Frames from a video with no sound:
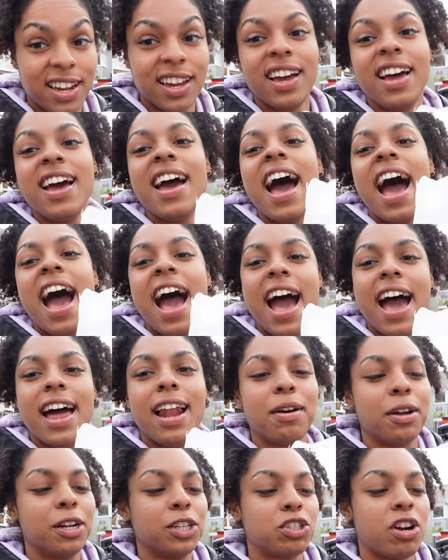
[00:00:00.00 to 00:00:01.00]
and
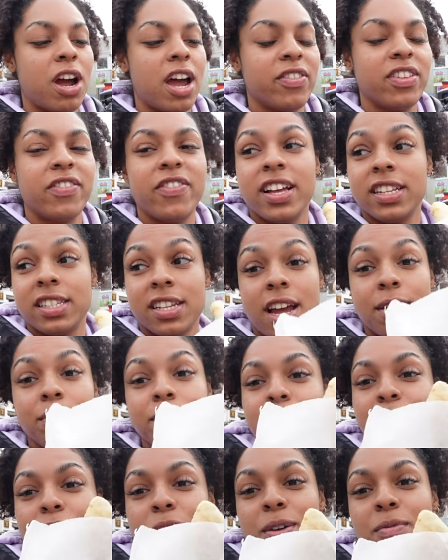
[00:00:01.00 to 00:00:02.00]
I'm gonna try it for the first time.
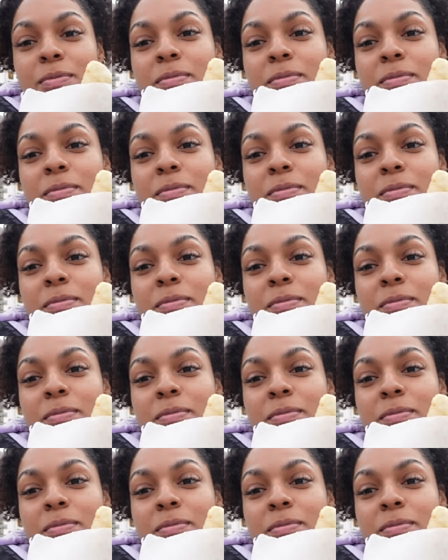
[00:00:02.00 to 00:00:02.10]
So